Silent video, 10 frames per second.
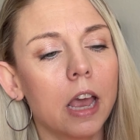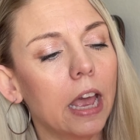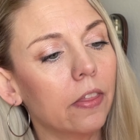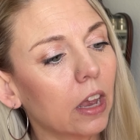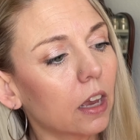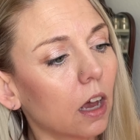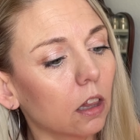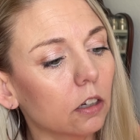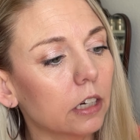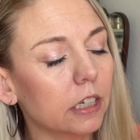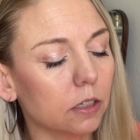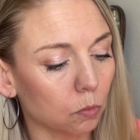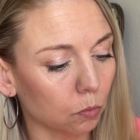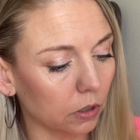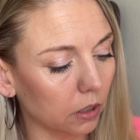And that color is
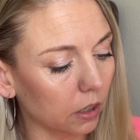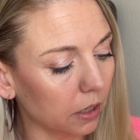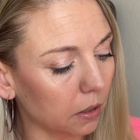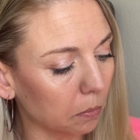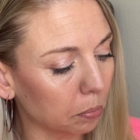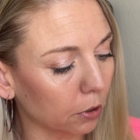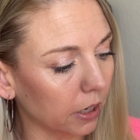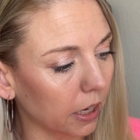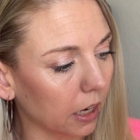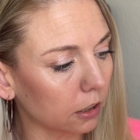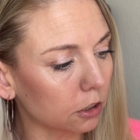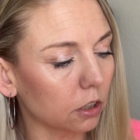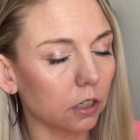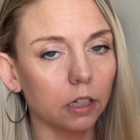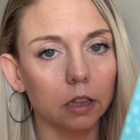really pretty,
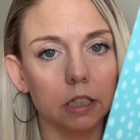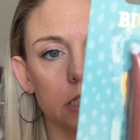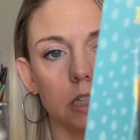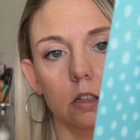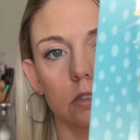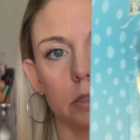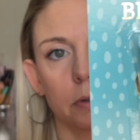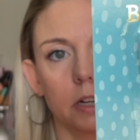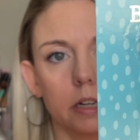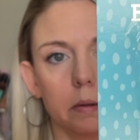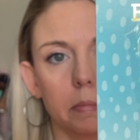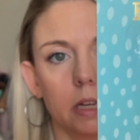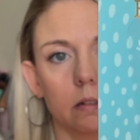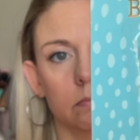actually. At least it looks pretty to me.